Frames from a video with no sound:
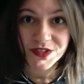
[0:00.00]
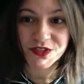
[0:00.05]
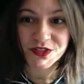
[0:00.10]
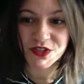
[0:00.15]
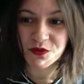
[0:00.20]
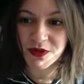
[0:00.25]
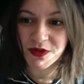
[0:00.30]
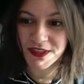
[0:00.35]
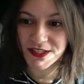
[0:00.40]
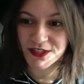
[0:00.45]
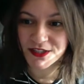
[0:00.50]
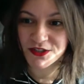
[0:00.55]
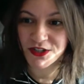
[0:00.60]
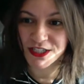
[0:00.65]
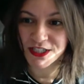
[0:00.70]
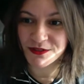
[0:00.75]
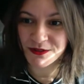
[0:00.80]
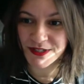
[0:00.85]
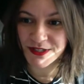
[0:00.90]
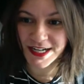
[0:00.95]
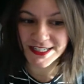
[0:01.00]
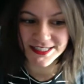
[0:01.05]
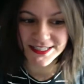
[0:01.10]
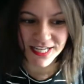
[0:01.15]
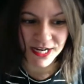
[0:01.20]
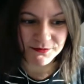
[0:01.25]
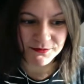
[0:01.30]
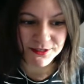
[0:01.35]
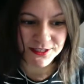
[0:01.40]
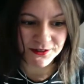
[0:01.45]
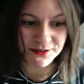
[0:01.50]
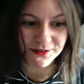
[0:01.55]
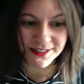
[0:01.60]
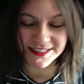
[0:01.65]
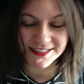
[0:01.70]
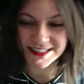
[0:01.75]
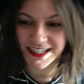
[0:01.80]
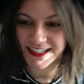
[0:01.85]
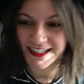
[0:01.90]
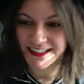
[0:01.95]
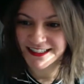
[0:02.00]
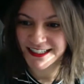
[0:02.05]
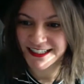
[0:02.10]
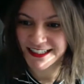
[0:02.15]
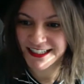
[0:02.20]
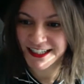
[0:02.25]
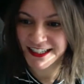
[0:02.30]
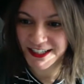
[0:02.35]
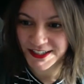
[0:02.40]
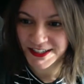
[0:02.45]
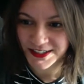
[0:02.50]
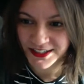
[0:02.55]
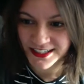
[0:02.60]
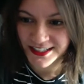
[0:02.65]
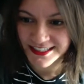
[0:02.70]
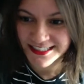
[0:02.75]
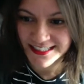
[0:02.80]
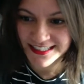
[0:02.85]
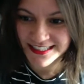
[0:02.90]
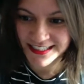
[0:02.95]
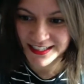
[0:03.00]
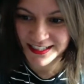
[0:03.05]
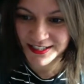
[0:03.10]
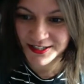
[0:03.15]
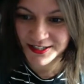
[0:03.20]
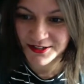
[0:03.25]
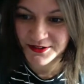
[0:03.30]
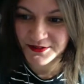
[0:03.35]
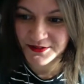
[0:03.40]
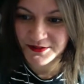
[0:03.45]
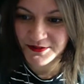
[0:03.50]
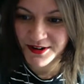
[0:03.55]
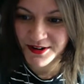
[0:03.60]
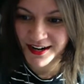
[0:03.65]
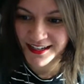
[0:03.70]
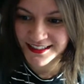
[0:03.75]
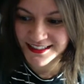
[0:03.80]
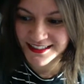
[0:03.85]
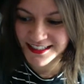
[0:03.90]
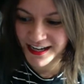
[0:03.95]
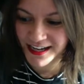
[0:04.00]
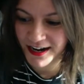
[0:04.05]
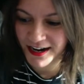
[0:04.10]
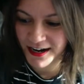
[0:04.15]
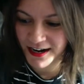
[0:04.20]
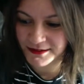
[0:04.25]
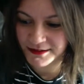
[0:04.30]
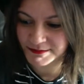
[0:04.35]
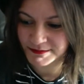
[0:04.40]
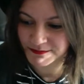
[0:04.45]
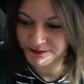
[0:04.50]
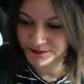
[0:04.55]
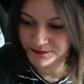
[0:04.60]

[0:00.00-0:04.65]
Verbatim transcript: doing this trust me when i say i'm so excited to hear and see what um